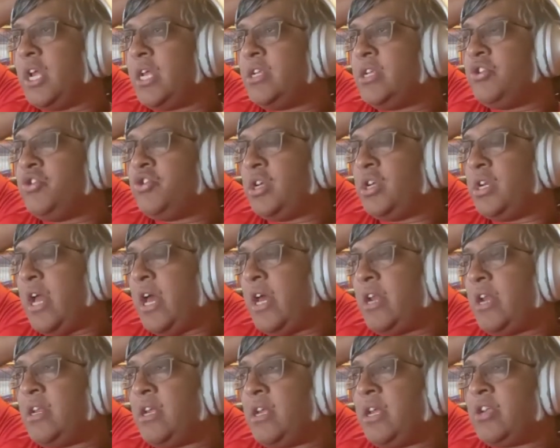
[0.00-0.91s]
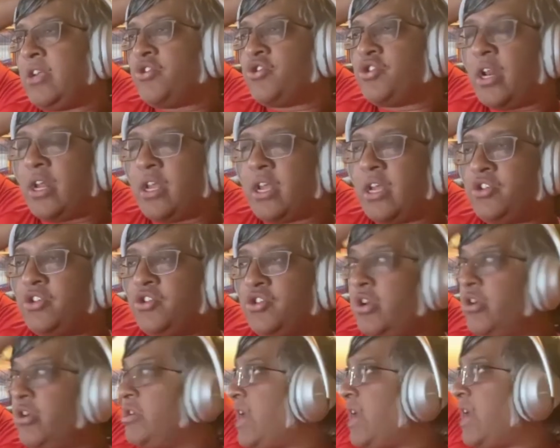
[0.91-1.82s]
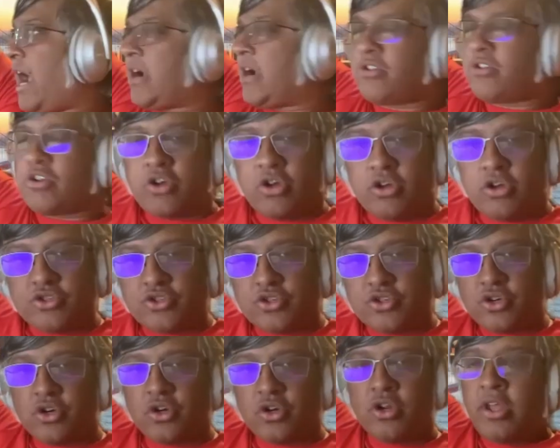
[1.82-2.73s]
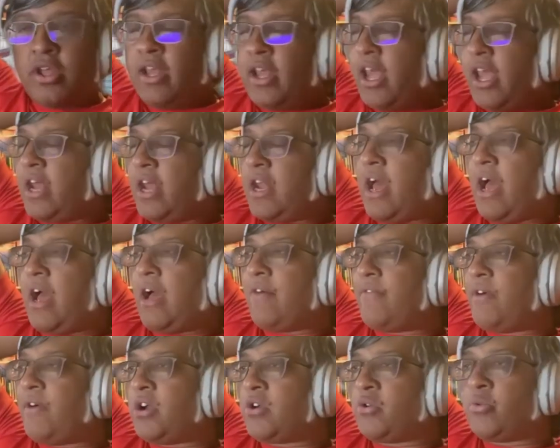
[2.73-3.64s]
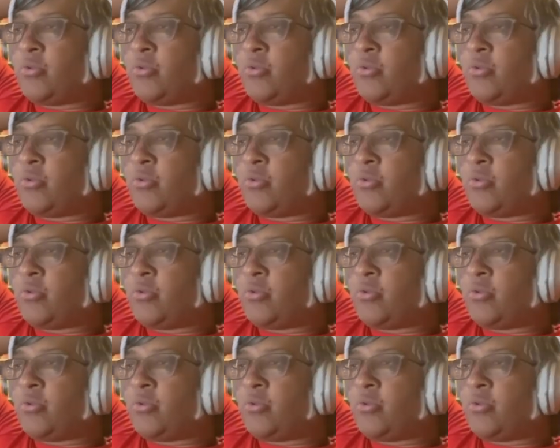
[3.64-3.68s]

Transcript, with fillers: and gene editing and genetic engineering to agriculture and have a